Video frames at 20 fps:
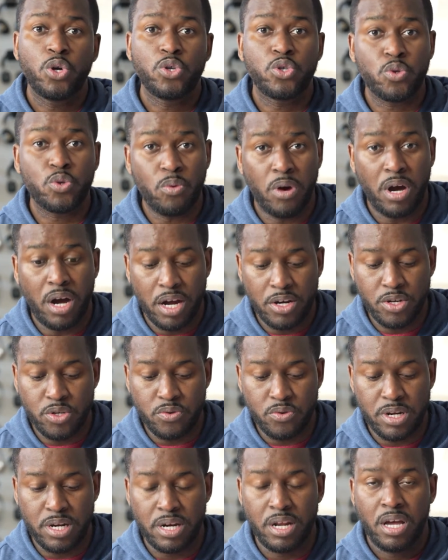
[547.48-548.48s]
to
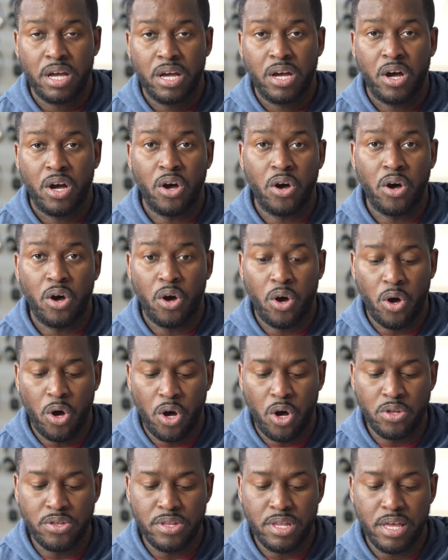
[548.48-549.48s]
100
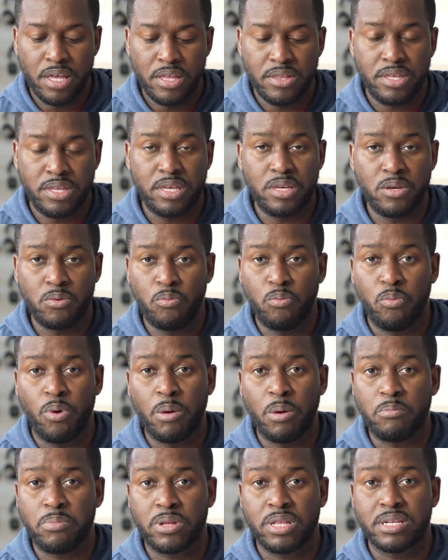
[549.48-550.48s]
on the
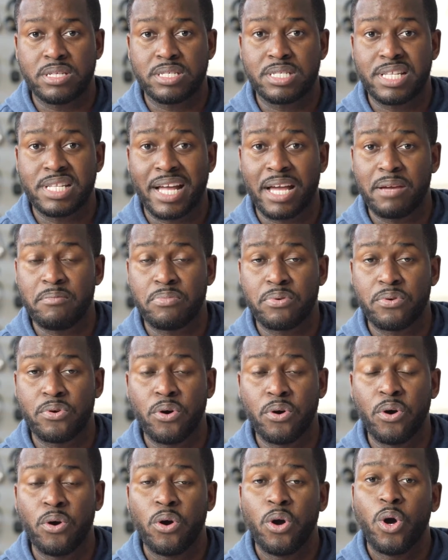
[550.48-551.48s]
OnePlus 9
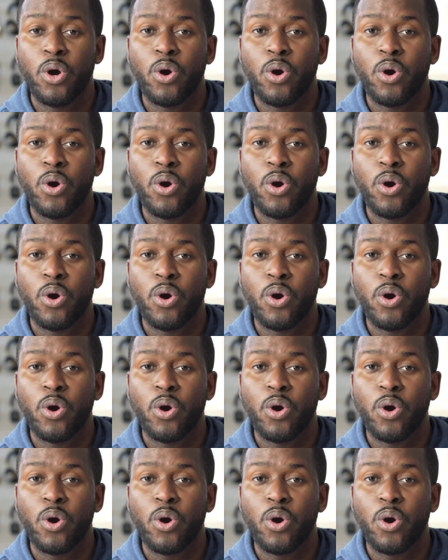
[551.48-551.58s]
Pro,